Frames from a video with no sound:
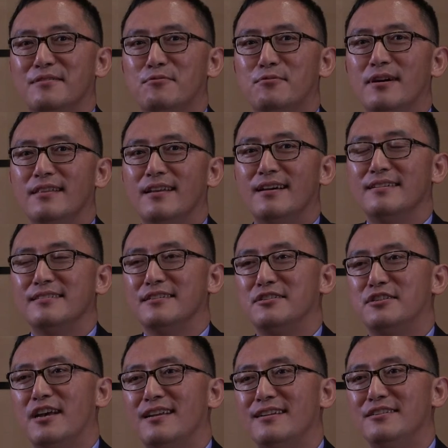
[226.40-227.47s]
What are the
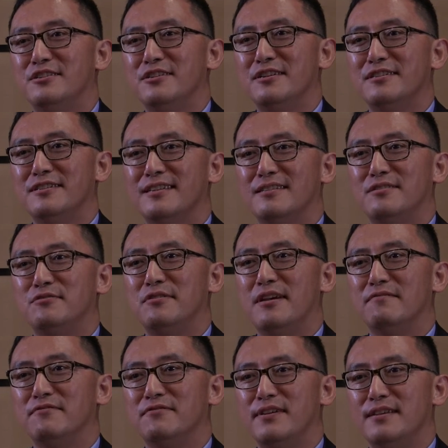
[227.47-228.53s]
challenges that you
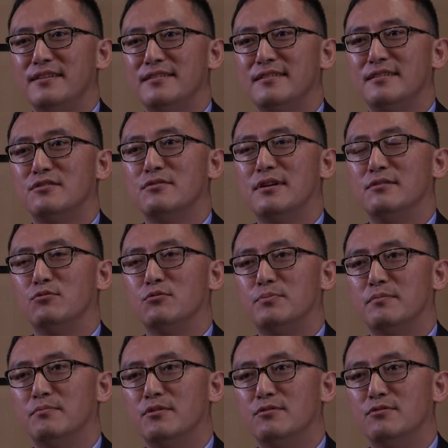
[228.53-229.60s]
have faced trying to
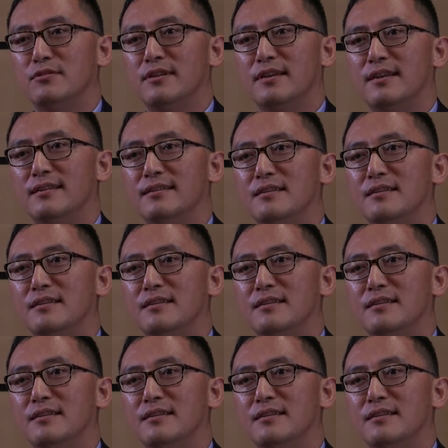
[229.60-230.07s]
promote and